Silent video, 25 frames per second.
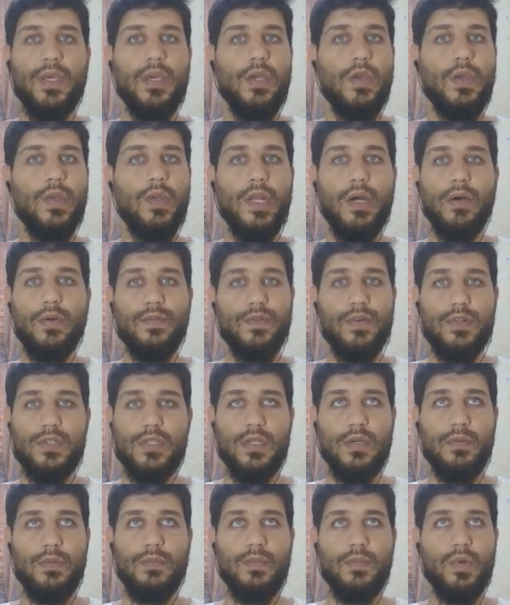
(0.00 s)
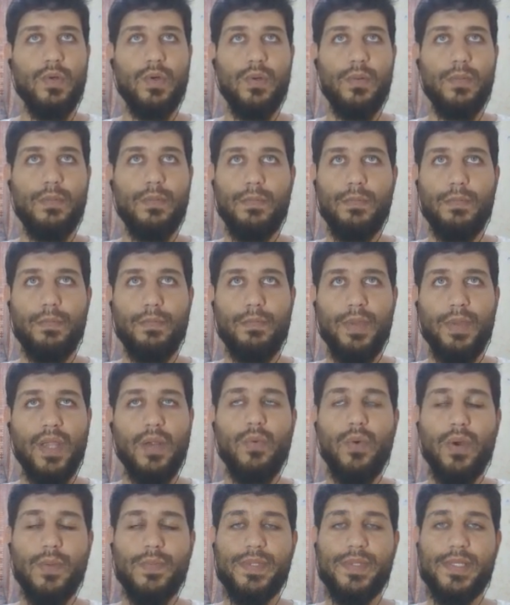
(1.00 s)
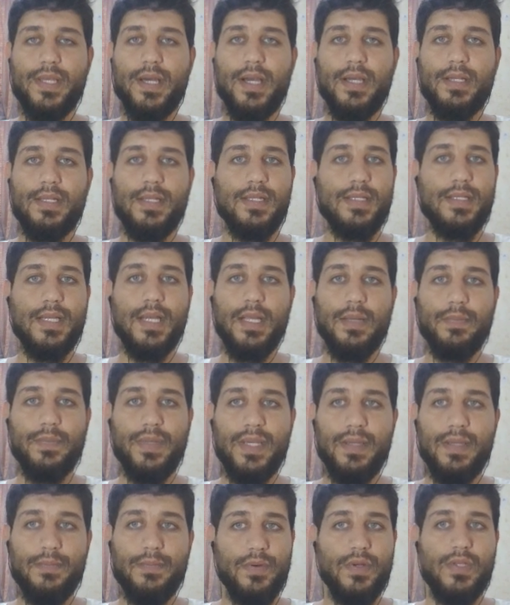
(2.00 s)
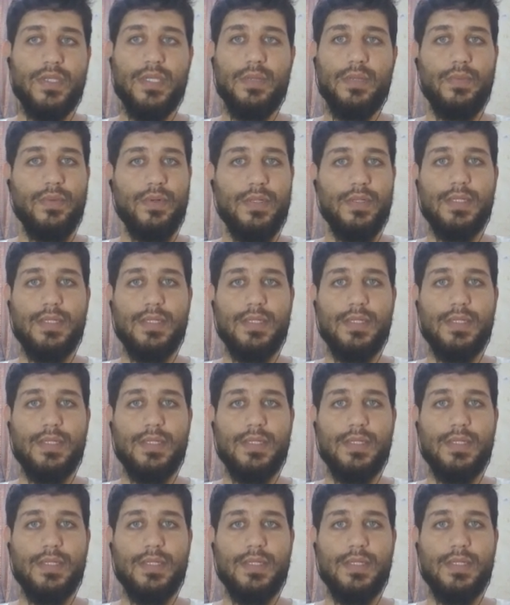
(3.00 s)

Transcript: For some big website, it's gonna be impossible.